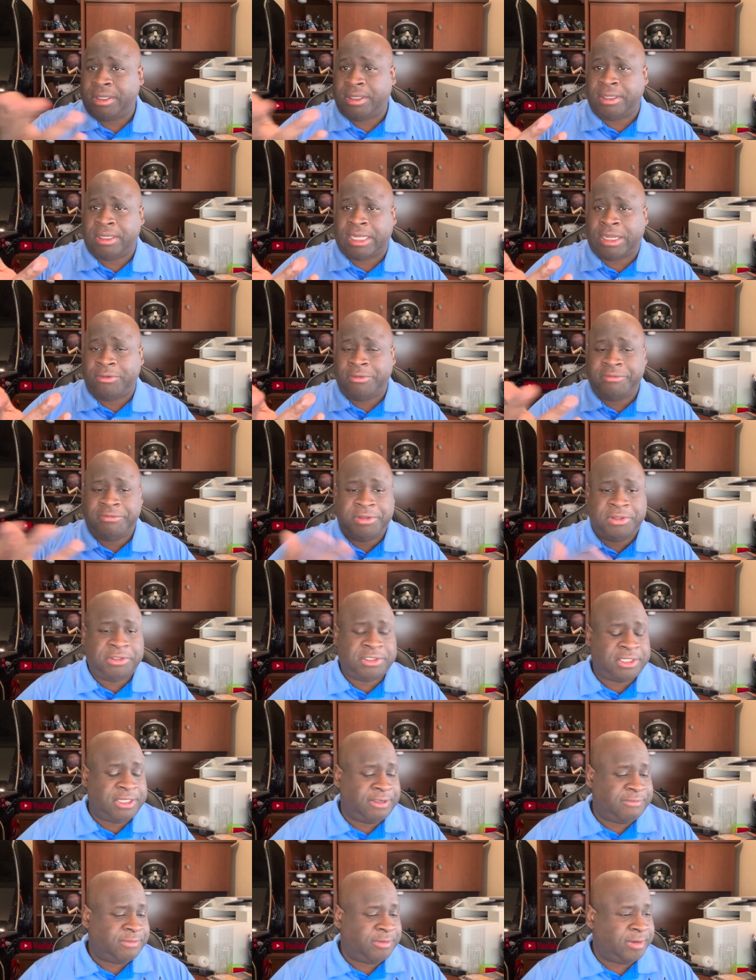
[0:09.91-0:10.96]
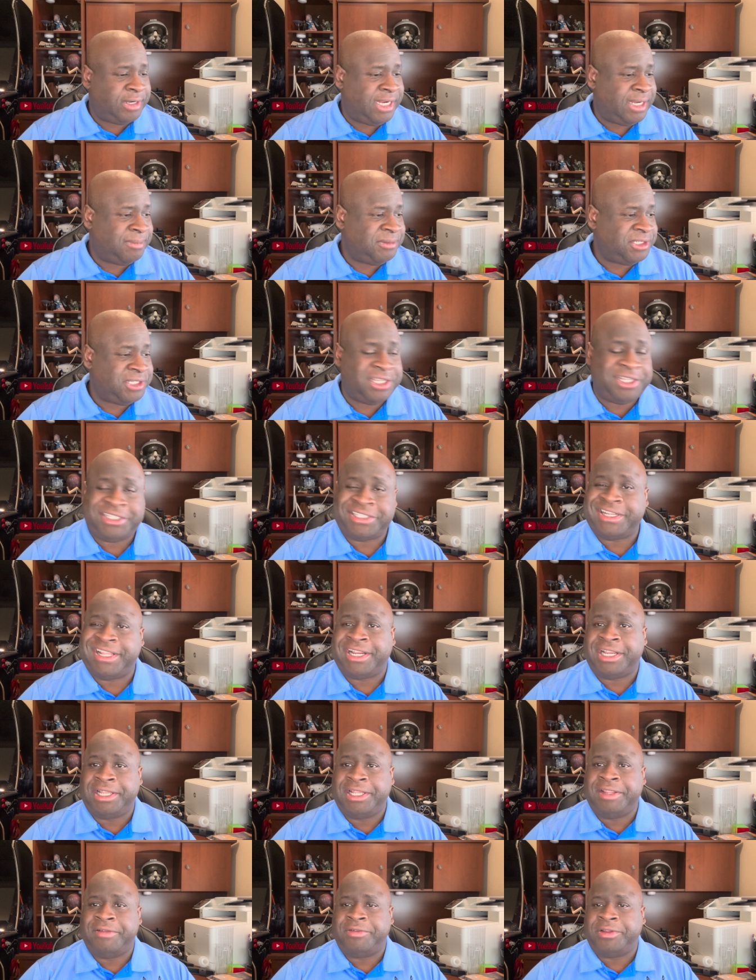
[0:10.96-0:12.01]
I review stuff on Amazon. It's not a
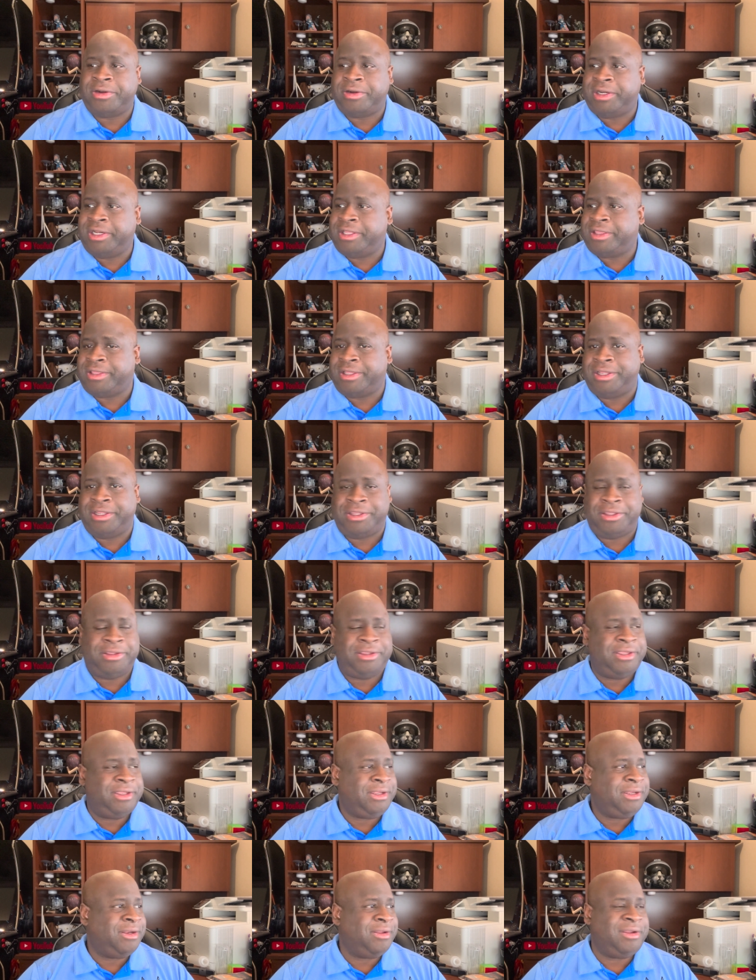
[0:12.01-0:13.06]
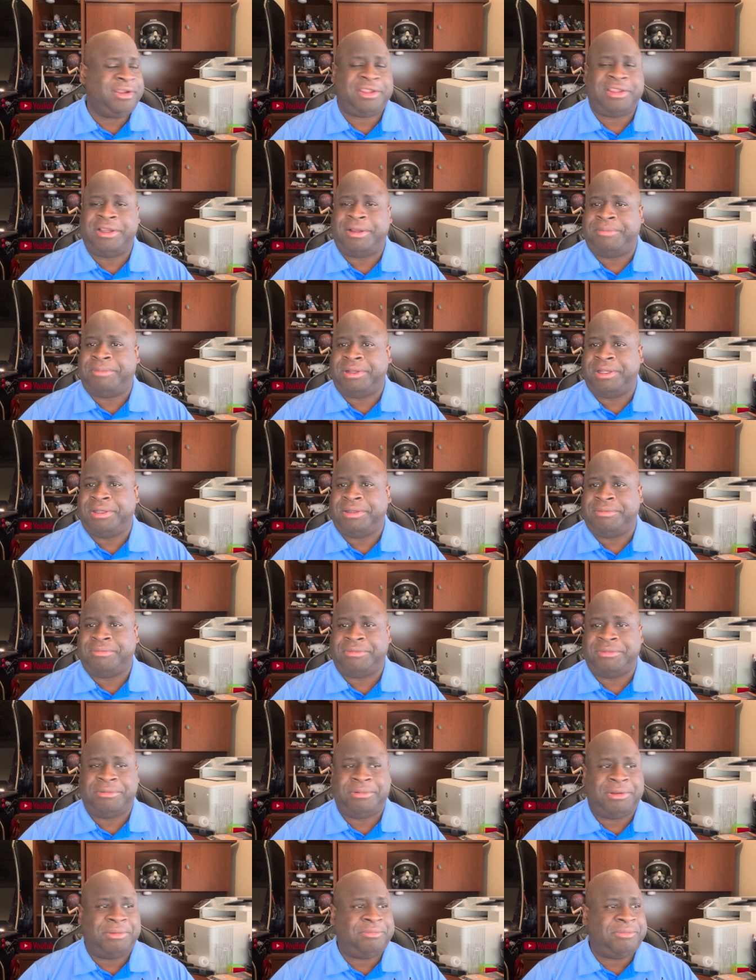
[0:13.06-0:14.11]
living or anything. You get, you know, a couple of
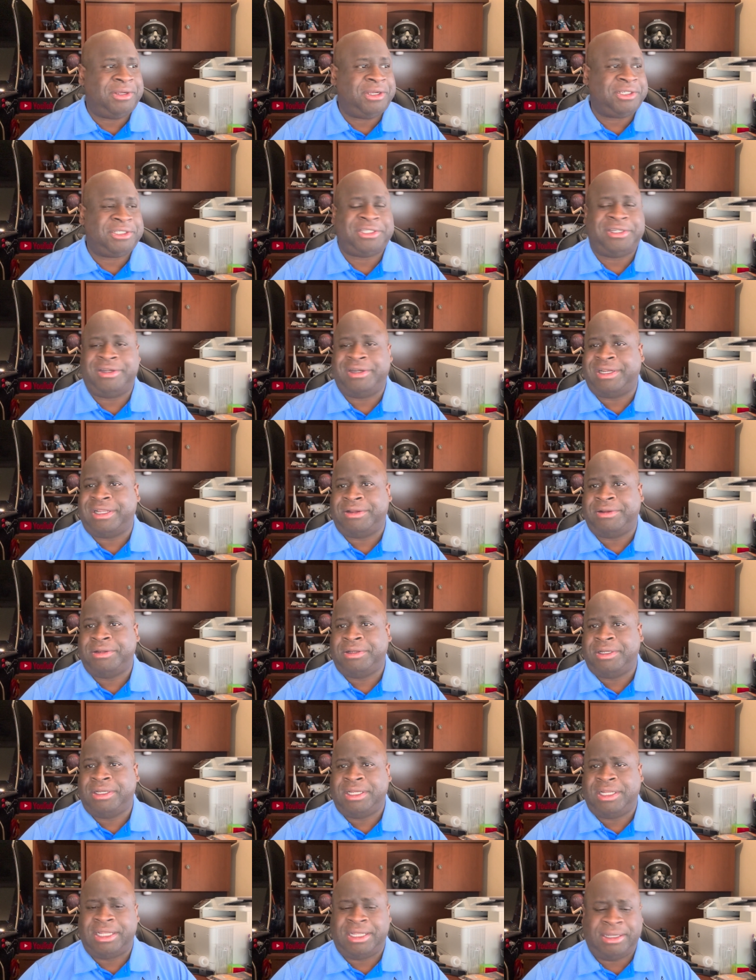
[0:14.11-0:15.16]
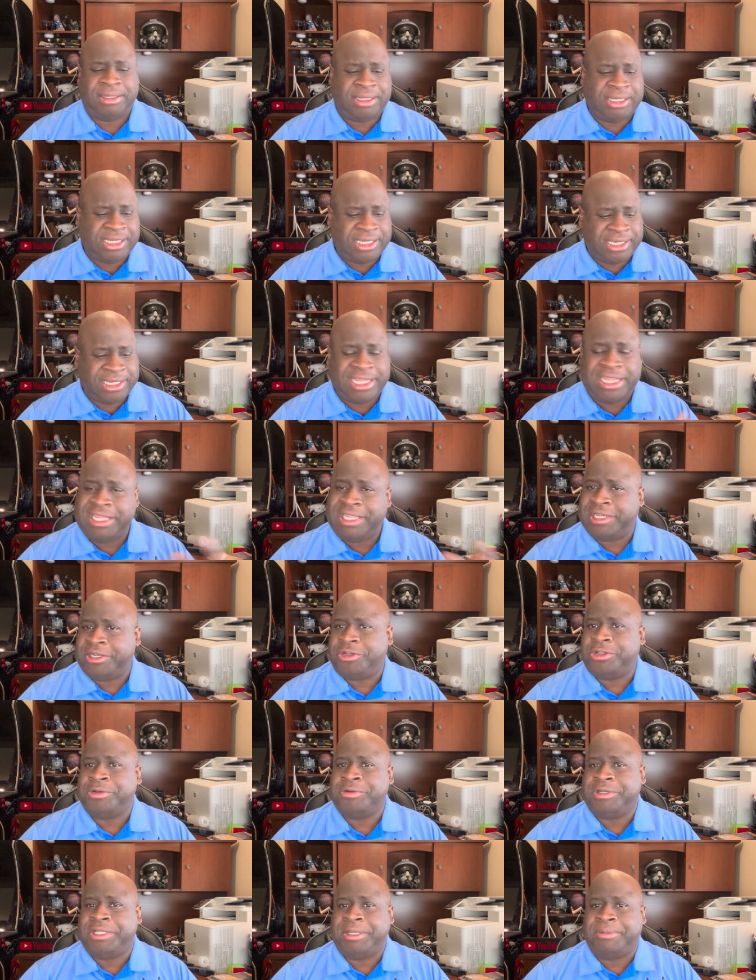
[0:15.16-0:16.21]
little bucks here and there. I, I can't get
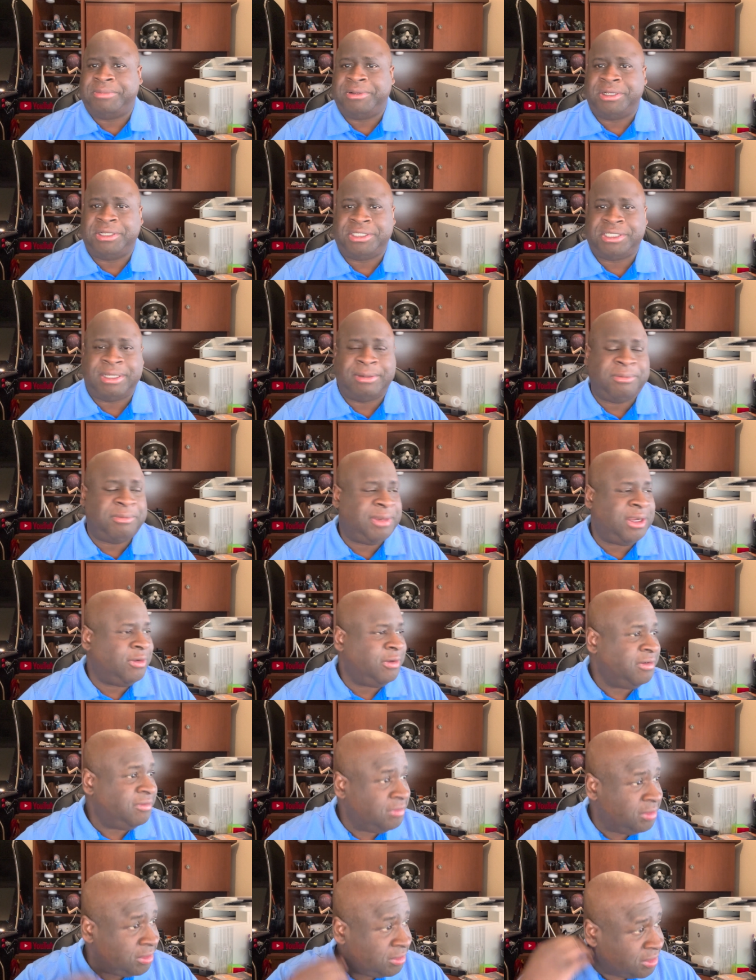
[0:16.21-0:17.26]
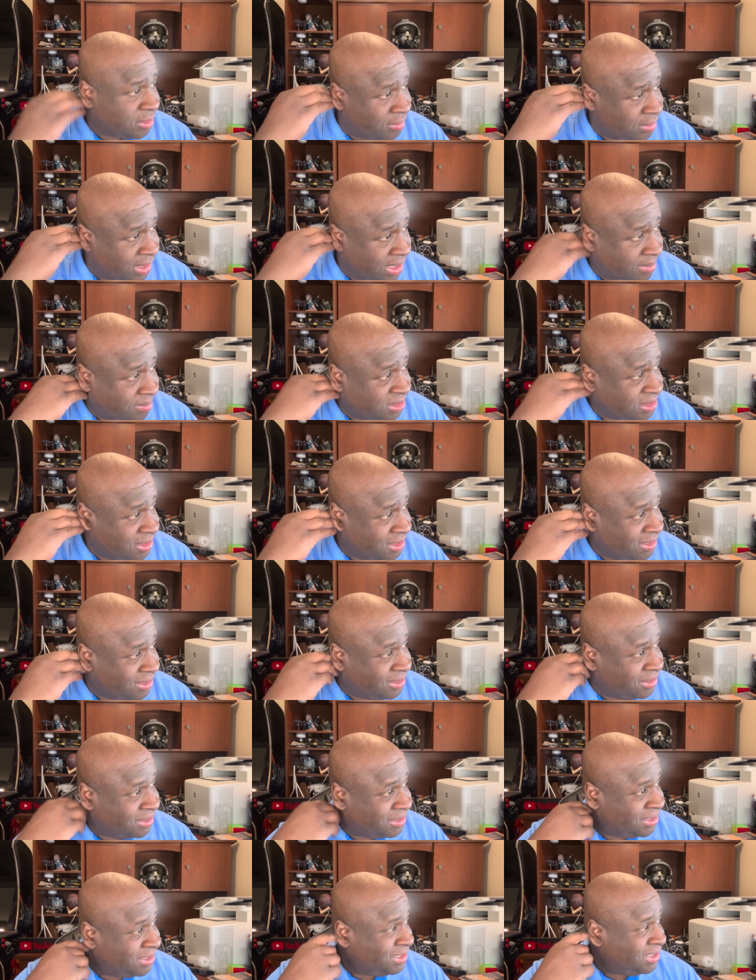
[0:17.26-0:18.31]
too deep into some of my reviews on
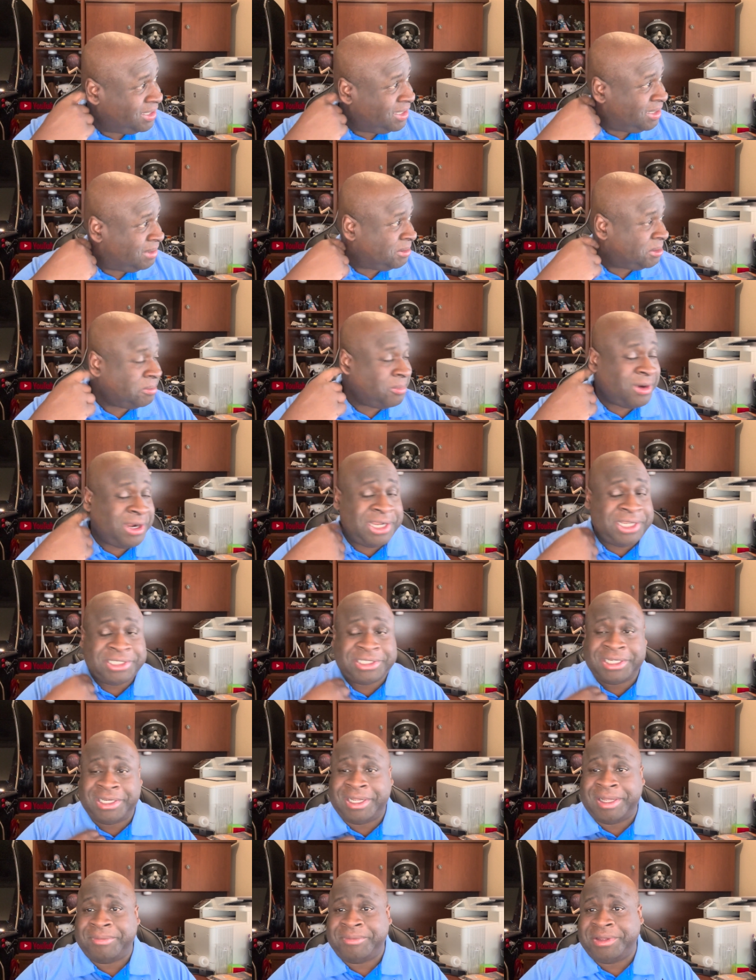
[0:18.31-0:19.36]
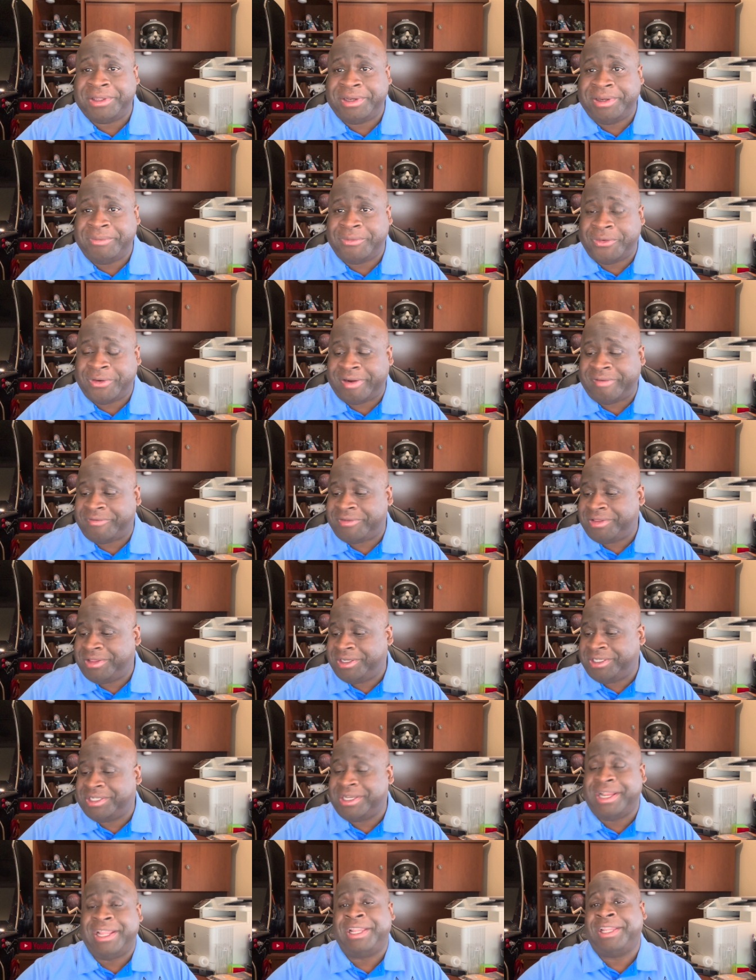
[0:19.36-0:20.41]
Amazon. surprised they let me anymore after
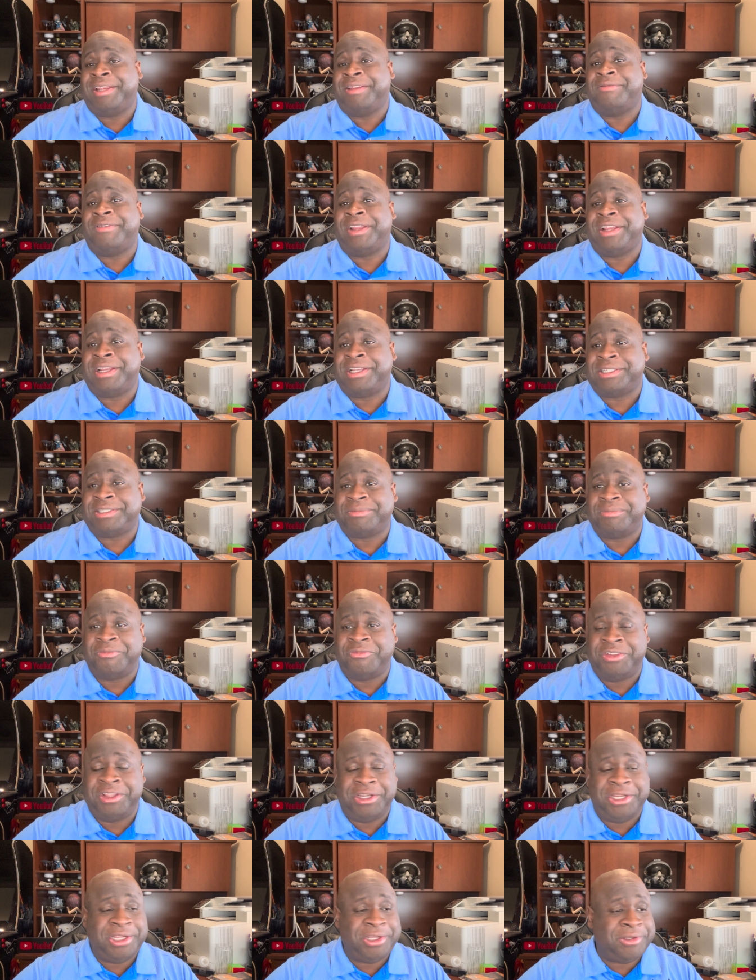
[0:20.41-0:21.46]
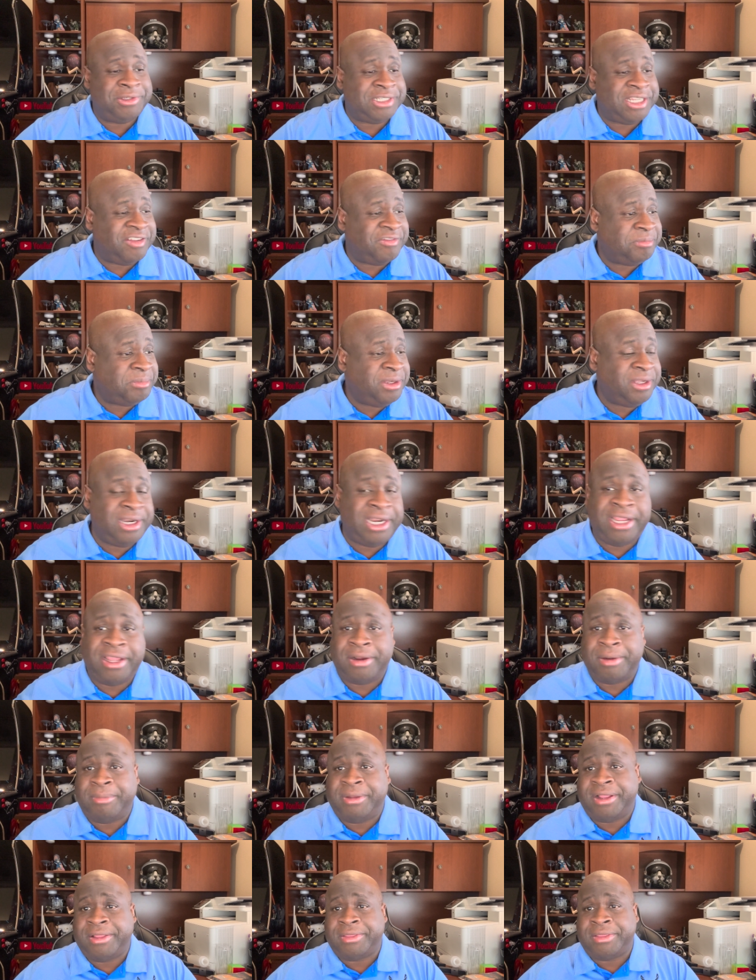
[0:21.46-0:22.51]
these negative ass videos I've put out
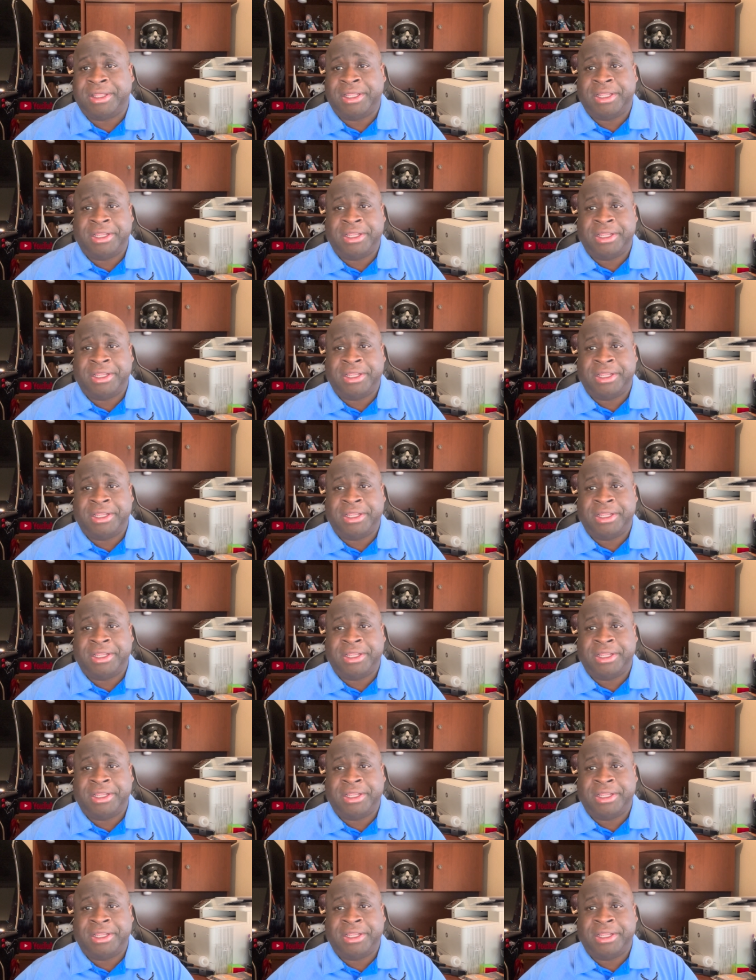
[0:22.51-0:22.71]
about